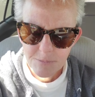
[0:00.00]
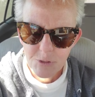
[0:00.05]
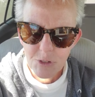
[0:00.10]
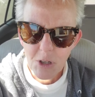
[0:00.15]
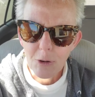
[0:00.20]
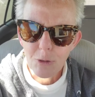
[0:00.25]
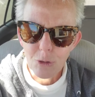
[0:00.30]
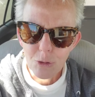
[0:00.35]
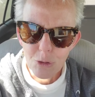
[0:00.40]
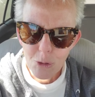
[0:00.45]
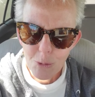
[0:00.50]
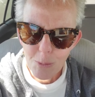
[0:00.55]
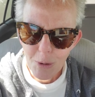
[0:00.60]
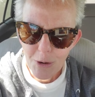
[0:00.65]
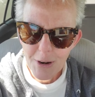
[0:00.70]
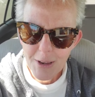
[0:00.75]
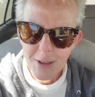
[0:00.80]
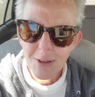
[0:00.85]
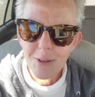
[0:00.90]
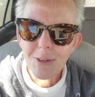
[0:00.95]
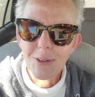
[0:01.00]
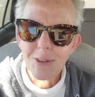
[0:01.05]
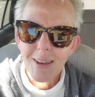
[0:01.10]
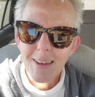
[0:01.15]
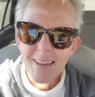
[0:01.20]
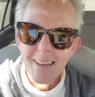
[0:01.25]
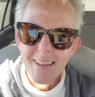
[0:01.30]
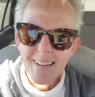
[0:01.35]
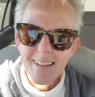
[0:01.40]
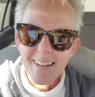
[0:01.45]
Dr. Newberg is.
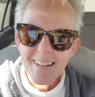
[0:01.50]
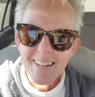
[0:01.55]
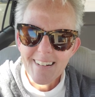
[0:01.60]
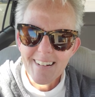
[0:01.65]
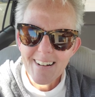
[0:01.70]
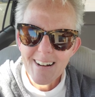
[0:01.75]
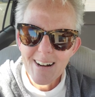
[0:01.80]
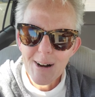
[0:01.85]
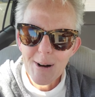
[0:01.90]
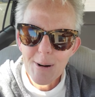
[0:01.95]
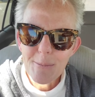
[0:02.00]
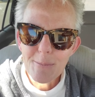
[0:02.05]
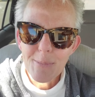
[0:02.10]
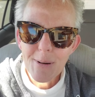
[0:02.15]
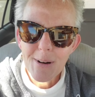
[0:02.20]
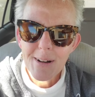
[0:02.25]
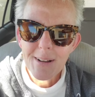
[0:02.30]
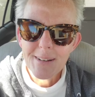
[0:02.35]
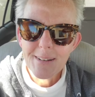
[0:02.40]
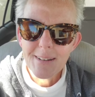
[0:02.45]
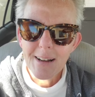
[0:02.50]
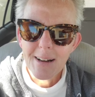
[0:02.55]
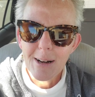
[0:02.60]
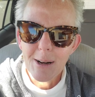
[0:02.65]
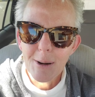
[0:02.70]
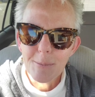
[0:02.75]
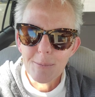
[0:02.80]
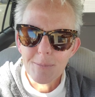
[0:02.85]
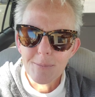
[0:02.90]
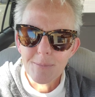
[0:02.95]
Um, but
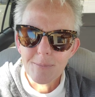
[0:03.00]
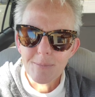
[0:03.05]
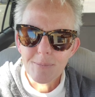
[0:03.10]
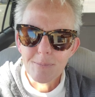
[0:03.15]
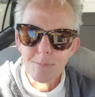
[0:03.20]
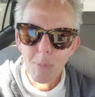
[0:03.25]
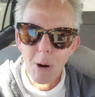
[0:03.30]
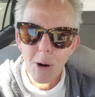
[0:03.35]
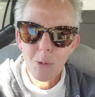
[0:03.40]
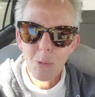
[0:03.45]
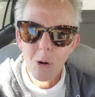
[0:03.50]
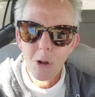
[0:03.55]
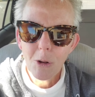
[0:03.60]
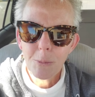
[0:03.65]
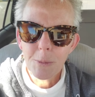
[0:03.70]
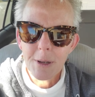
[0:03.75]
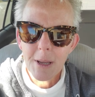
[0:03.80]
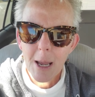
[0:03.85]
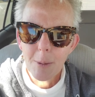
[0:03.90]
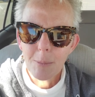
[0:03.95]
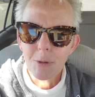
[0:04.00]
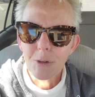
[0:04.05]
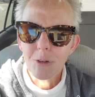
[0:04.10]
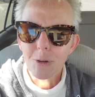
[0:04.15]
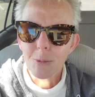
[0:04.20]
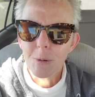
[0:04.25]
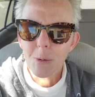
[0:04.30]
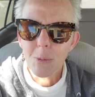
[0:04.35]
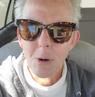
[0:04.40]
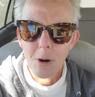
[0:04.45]
um, Mark Waldman happens
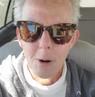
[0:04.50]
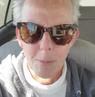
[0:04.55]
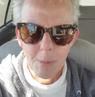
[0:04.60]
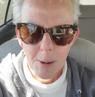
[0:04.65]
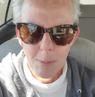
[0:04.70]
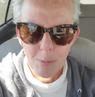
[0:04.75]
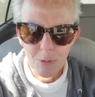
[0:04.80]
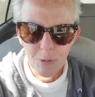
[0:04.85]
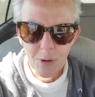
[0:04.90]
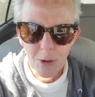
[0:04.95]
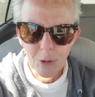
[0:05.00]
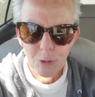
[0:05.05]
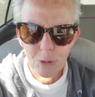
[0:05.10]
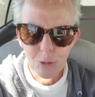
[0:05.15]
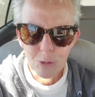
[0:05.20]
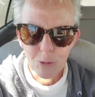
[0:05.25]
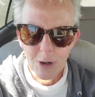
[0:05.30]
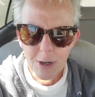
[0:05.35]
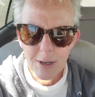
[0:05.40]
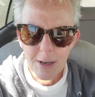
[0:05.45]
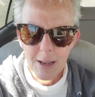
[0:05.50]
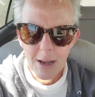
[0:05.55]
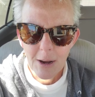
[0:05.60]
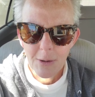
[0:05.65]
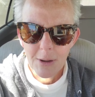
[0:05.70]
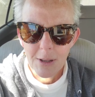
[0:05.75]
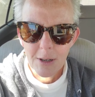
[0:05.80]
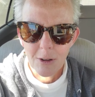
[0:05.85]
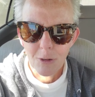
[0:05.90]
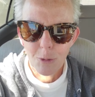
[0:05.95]
to be one of my professors right now,
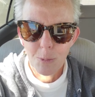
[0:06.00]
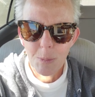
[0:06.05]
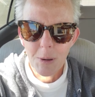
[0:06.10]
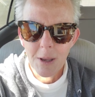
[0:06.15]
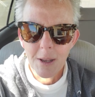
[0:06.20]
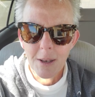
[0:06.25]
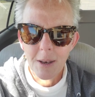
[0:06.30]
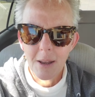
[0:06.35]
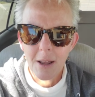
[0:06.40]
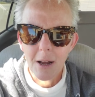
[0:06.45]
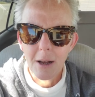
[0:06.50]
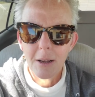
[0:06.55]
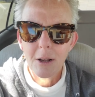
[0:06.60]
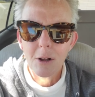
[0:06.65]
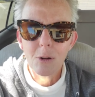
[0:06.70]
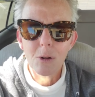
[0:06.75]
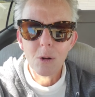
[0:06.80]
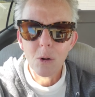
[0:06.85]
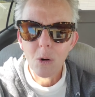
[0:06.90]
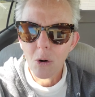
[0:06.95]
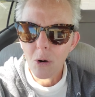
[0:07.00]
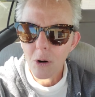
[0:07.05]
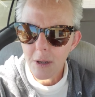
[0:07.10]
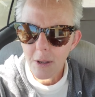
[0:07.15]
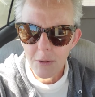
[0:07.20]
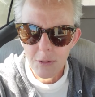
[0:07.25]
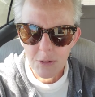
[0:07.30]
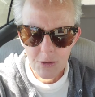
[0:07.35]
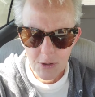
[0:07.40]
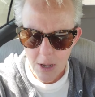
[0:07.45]
and it's been a
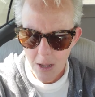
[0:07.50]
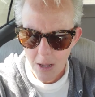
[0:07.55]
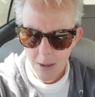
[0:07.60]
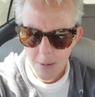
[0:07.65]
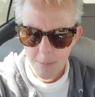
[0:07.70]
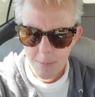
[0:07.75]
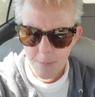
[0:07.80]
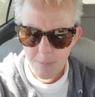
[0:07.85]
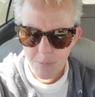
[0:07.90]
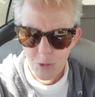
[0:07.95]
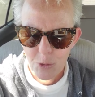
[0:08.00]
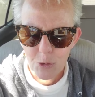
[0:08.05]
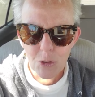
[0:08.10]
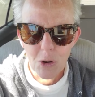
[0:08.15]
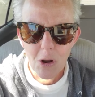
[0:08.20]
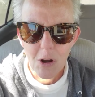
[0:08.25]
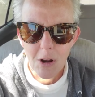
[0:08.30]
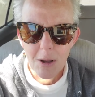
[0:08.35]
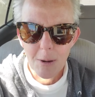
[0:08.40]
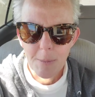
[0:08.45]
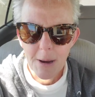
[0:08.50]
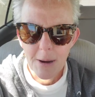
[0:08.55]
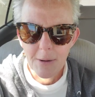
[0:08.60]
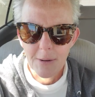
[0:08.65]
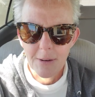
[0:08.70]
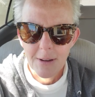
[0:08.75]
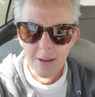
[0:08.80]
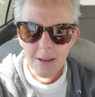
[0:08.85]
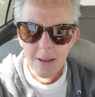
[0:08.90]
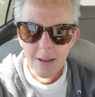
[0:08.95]
glorious time to talk about
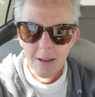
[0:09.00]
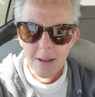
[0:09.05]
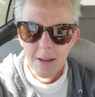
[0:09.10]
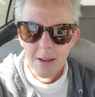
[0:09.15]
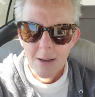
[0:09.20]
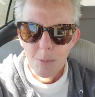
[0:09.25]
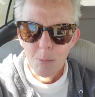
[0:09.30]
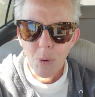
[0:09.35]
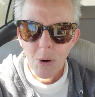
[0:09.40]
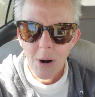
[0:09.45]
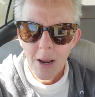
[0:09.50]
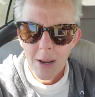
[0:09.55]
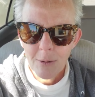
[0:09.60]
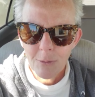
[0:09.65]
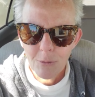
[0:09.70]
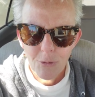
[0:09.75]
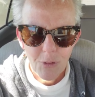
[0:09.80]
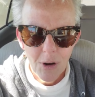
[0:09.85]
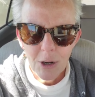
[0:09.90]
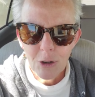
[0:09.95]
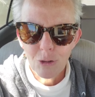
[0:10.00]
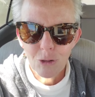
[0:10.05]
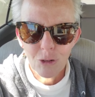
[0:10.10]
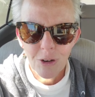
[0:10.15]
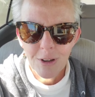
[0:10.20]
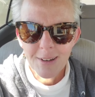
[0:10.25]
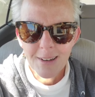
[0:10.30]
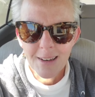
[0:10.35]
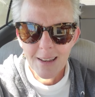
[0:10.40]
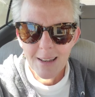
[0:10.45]
brain
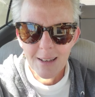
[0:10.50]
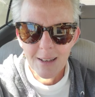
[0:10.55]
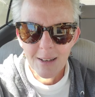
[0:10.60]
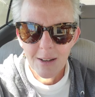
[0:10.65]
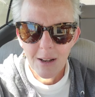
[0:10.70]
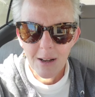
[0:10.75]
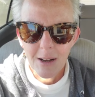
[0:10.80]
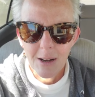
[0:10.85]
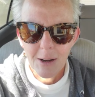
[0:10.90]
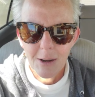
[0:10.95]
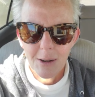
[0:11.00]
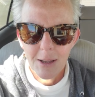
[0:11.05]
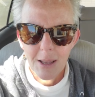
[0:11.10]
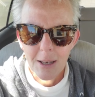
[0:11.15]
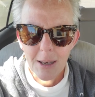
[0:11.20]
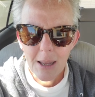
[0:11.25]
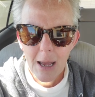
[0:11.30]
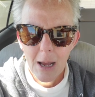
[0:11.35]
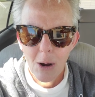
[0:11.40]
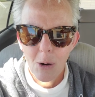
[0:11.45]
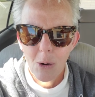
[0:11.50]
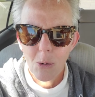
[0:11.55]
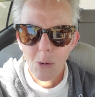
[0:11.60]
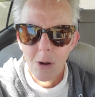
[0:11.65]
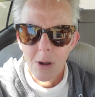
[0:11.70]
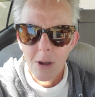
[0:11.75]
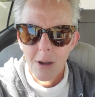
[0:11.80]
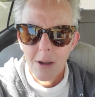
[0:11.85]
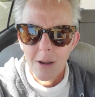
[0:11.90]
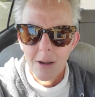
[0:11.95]
function and uh, and how
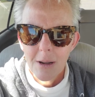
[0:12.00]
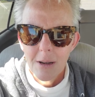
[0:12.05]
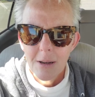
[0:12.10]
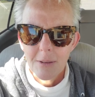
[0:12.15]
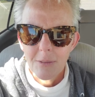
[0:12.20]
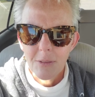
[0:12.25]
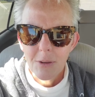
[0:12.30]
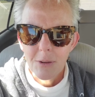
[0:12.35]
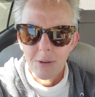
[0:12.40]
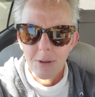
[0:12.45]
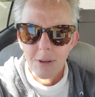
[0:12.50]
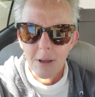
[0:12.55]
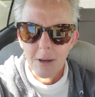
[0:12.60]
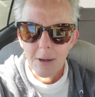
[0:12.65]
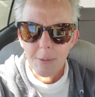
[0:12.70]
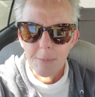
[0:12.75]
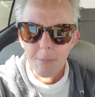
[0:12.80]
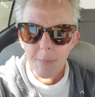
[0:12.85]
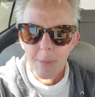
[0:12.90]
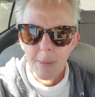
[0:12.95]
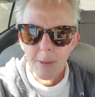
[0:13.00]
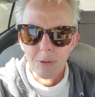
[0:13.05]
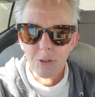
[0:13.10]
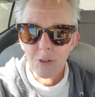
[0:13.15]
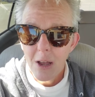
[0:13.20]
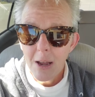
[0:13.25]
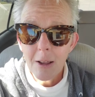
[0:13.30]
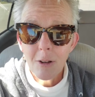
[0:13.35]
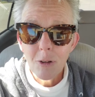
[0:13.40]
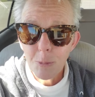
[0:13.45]
the um, the
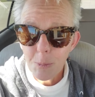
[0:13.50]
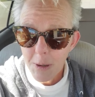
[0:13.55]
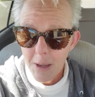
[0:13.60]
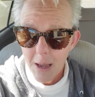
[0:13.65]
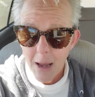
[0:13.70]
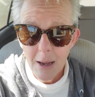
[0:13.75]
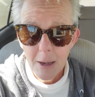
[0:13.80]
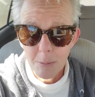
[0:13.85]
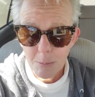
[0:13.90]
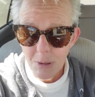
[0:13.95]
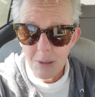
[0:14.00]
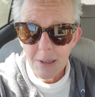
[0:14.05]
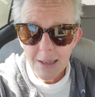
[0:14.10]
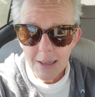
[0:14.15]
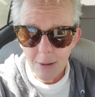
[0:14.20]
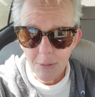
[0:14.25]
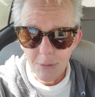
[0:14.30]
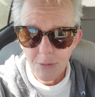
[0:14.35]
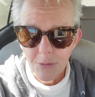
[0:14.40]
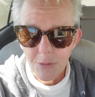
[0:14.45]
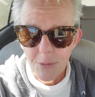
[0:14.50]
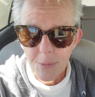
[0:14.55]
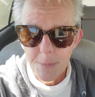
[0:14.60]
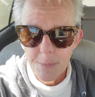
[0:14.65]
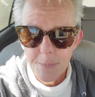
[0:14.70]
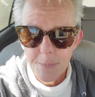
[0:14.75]
science behind belief.